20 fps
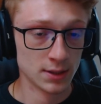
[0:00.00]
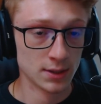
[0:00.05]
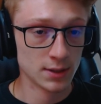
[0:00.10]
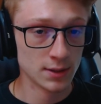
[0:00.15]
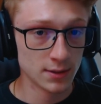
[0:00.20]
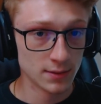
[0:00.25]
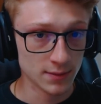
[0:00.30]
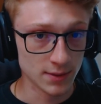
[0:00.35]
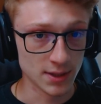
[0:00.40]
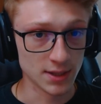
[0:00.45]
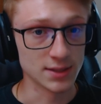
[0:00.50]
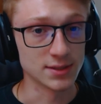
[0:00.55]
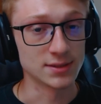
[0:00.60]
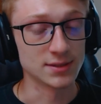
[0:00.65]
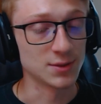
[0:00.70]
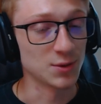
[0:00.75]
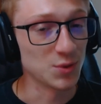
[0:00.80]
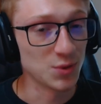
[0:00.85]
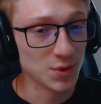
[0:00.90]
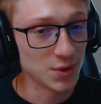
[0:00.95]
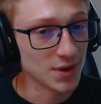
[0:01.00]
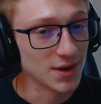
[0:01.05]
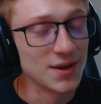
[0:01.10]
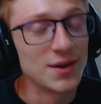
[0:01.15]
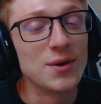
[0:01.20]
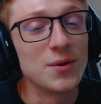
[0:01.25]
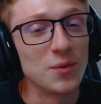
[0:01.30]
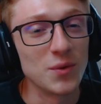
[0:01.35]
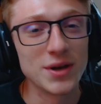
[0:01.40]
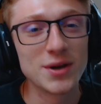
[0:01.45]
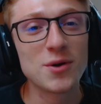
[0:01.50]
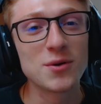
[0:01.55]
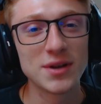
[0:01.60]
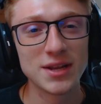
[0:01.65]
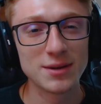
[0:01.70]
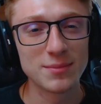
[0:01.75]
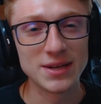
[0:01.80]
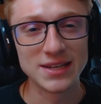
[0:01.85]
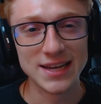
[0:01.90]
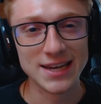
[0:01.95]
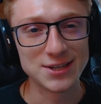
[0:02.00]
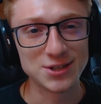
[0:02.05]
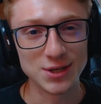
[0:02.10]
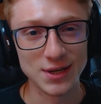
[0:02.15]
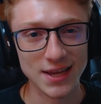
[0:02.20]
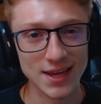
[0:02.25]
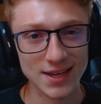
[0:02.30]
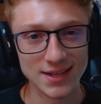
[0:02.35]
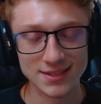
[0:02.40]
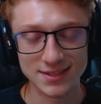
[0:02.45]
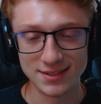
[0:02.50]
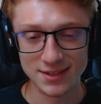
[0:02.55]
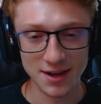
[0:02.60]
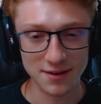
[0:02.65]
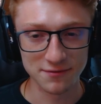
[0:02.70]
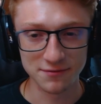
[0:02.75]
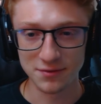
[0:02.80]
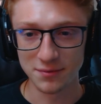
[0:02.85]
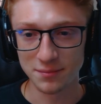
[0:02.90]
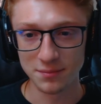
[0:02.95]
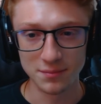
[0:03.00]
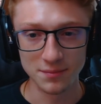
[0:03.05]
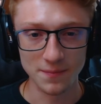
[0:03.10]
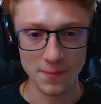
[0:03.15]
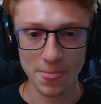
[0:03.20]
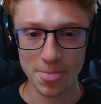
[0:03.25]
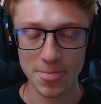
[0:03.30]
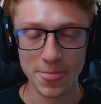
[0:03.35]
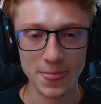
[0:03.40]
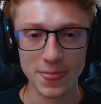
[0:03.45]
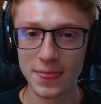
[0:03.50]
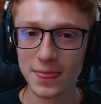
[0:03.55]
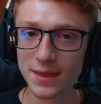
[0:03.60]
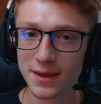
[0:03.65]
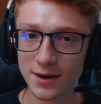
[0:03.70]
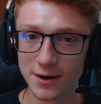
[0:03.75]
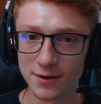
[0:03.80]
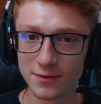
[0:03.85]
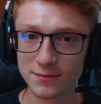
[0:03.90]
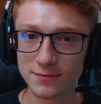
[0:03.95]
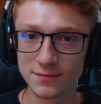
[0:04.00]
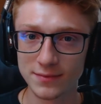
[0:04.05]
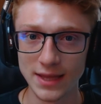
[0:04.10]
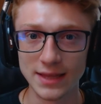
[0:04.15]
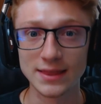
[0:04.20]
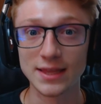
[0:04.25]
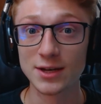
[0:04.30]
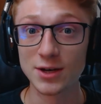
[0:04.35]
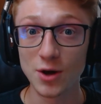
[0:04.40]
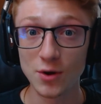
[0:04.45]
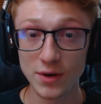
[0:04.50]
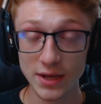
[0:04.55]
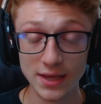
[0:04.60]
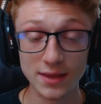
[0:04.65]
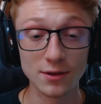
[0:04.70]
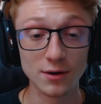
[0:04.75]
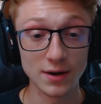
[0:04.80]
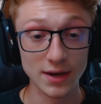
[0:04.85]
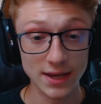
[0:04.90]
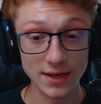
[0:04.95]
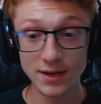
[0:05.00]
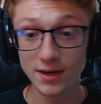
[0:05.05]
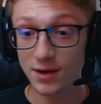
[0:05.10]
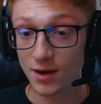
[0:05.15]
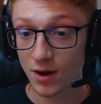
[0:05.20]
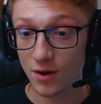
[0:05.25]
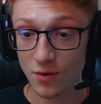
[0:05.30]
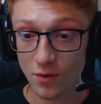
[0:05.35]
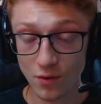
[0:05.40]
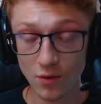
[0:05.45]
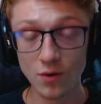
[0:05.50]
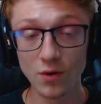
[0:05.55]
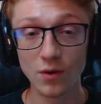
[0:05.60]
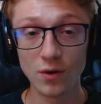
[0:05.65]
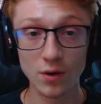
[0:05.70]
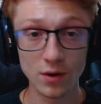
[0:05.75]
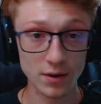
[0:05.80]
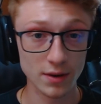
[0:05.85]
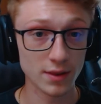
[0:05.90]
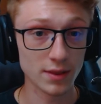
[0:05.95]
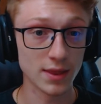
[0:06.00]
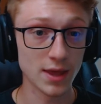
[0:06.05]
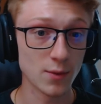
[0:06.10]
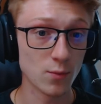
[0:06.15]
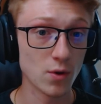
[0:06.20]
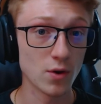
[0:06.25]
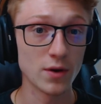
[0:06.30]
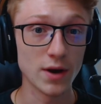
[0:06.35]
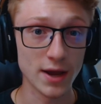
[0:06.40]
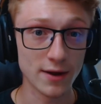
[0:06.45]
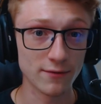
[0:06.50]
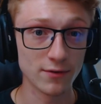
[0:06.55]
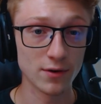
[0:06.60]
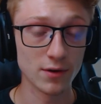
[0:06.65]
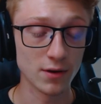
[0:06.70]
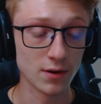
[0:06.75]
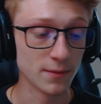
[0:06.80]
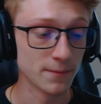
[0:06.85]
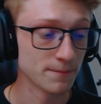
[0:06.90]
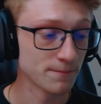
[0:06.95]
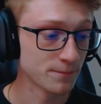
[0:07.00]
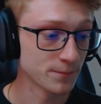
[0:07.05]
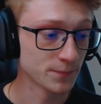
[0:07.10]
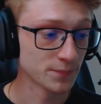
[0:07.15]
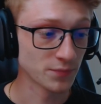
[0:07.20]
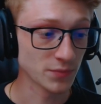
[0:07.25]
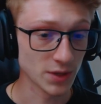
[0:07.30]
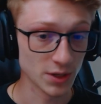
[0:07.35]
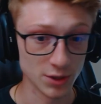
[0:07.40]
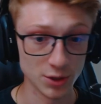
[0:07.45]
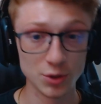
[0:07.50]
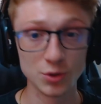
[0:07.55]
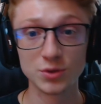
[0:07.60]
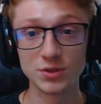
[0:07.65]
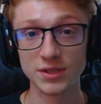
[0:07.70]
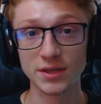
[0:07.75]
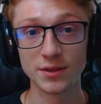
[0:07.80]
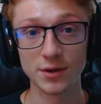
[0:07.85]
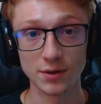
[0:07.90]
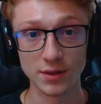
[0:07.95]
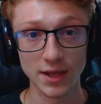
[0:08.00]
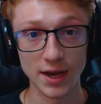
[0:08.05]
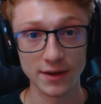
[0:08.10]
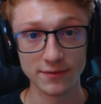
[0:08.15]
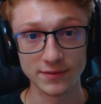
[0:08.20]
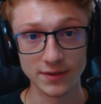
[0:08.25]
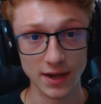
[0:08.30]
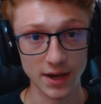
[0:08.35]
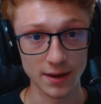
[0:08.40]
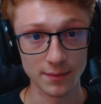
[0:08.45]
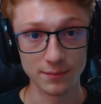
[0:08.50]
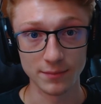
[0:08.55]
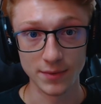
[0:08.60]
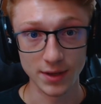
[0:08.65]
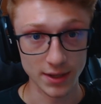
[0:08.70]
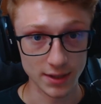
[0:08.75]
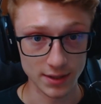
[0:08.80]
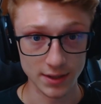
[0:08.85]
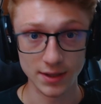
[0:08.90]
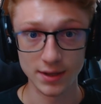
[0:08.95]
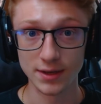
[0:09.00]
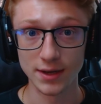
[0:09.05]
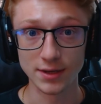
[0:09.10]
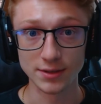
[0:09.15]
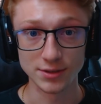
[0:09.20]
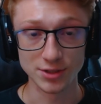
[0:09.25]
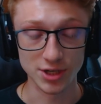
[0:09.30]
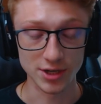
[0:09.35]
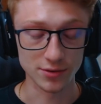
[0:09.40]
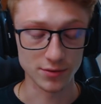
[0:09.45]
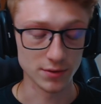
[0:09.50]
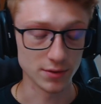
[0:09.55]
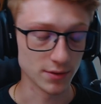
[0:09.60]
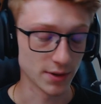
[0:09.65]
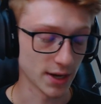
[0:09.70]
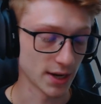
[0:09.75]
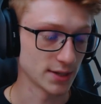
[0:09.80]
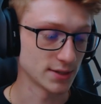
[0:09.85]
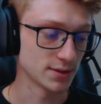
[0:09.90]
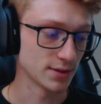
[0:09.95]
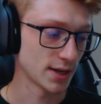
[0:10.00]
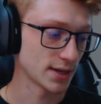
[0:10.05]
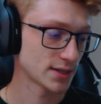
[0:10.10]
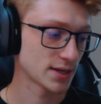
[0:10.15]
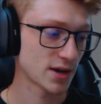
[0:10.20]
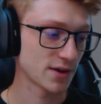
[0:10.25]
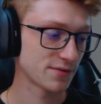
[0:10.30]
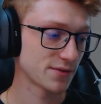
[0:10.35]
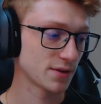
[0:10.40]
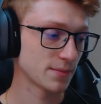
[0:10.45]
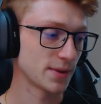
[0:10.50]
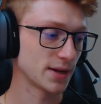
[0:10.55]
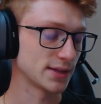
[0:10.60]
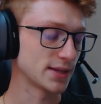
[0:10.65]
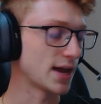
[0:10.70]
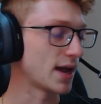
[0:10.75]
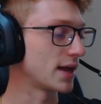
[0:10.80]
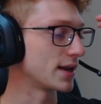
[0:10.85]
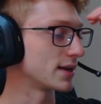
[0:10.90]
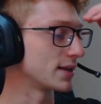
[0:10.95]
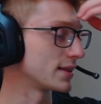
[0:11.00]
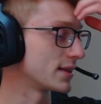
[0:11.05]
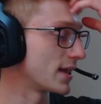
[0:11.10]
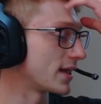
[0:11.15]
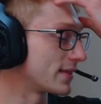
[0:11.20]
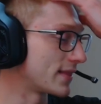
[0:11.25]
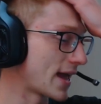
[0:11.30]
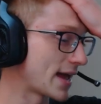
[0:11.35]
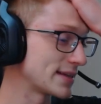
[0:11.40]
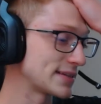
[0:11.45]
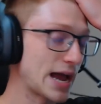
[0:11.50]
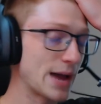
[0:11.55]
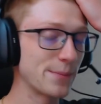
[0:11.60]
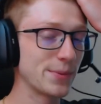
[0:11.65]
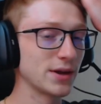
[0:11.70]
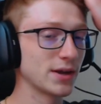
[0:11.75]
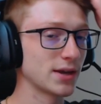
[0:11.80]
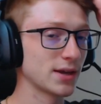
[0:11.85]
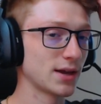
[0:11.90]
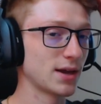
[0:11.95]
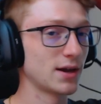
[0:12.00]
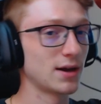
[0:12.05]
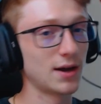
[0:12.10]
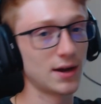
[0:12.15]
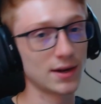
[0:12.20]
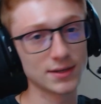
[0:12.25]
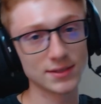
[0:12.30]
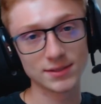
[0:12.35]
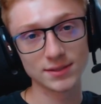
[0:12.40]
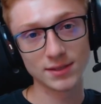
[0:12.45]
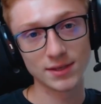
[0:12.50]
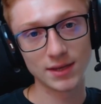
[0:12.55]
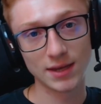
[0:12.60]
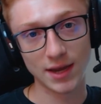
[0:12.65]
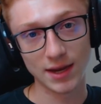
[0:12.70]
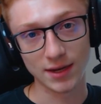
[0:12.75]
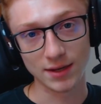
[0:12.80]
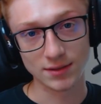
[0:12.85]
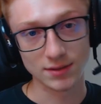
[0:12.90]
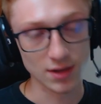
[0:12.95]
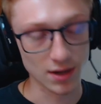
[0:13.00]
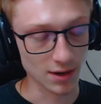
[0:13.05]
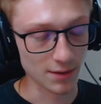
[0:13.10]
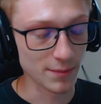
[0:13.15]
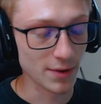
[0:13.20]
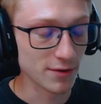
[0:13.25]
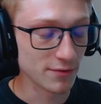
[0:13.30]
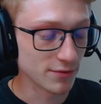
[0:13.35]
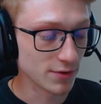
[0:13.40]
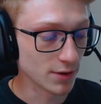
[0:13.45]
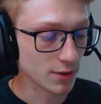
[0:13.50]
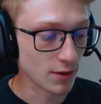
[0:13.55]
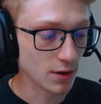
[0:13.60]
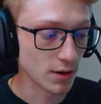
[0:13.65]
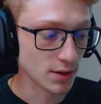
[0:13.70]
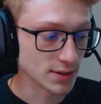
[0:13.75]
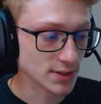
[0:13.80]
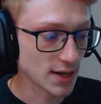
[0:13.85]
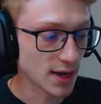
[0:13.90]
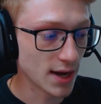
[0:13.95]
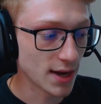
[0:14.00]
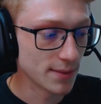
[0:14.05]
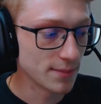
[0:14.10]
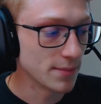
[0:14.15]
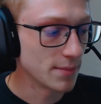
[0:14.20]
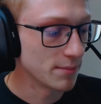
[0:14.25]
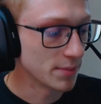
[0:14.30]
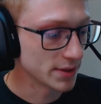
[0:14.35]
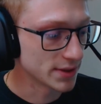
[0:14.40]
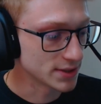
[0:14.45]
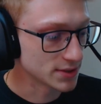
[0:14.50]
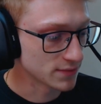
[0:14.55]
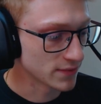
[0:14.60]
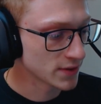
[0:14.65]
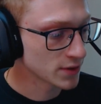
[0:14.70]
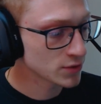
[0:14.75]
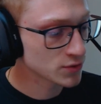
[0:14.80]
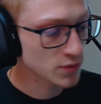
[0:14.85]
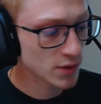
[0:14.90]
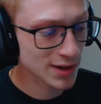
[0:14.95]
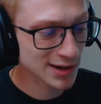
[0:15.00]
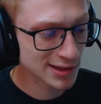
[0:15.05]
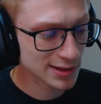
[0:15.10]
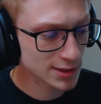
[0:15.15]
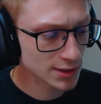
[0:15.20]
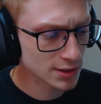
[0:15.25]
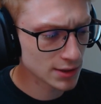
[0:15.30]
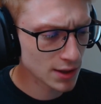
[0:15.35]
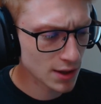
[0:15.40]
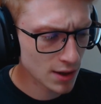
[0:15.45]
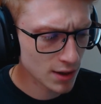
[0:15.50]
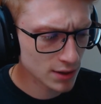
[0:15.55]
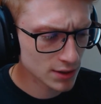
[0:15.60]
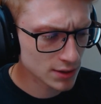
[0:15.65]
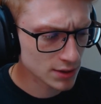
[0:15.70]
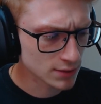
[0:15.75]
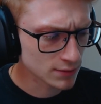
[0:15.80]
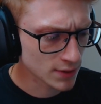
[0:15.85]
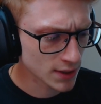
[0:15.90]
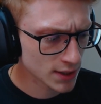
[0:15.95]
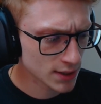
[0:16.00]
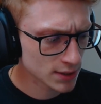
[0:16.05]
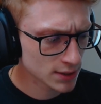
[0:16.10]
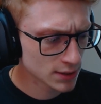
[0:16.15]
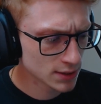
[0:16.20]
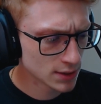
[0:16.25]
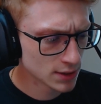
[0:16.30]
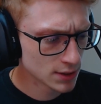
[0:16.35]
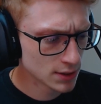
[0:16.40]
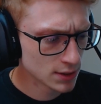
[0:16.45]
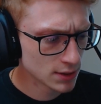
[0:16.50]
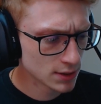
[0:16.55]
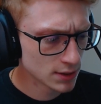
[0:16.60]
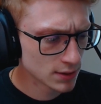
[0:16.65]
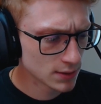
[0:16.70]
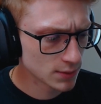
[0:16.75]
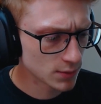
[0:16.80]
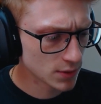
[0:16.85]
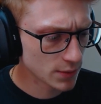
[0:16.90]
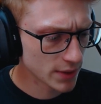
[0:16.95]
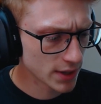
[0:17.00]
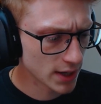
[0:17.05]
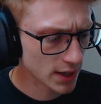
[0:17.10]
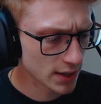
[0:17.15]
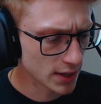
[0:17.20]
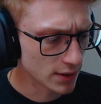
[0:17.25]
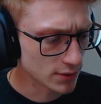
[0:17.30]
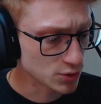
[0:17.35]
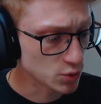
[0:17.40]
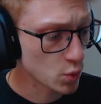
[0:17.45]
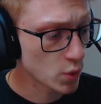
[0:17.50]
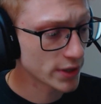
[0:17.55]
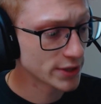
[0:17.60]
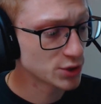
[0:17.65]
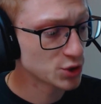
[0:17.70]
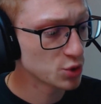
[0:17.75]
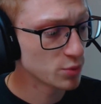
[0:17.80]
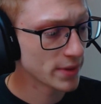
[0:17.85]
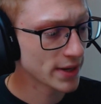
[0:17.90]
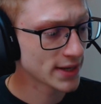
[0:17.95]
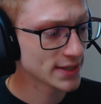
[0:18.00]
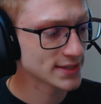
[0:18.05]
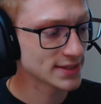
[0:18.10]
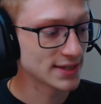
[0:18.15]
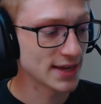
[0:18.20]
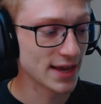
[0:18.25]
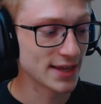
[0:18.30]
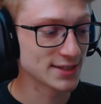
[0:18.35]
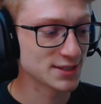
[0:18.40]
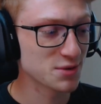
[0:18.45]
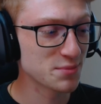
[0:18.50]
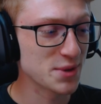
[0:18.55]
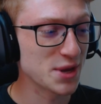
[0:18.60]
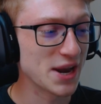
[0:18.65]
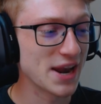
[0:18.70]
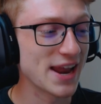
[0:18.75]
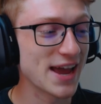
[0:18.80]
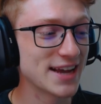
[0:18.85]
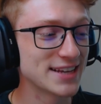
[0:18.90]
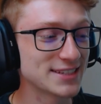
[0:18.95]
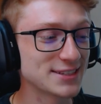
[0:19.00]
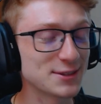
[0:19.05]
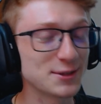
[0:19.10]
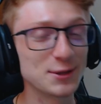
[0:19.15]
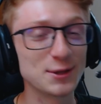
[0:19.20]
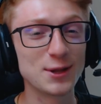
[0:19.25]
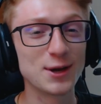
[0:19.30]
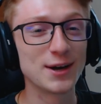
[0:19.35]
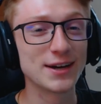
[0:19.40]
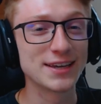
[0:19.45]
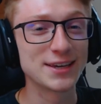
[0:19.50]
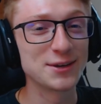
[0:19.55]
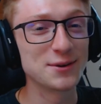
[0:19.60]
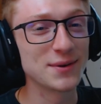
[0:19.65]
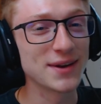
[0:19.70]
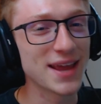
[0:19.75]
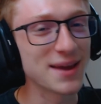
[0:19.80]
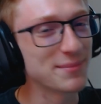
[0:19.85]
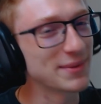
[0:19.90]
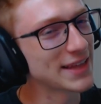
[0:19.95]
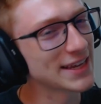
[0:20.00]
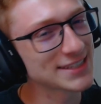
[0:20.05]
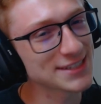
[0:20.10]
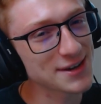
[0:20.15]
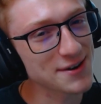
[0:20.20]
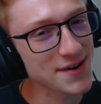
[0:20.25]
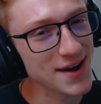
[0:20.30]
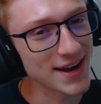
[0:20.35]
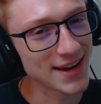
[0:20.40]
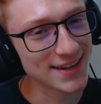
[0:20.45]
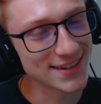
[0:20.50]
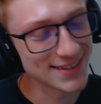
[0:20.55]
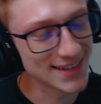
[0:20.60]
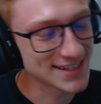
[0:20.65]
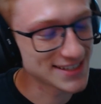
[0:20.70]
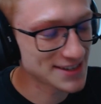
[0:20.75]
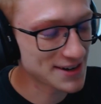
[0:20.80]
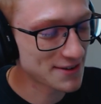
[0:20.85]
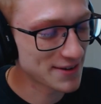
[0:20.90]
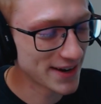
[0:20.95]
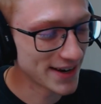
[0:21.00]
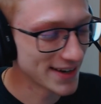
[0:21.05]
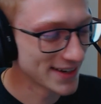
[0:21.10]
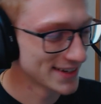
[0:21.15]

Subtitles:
Because we don't need to be teaching kids stuff from, that they don't either need to know or they won't ever use in their lifetime in general, okay? So that's how I feel about that. That topic honestly I could talk about for a long time, but this video's running a little long, right? What are we at now? 22 minutes? Yeah, it's gonna be a nice little long Q&A, but that's all right. That's all right.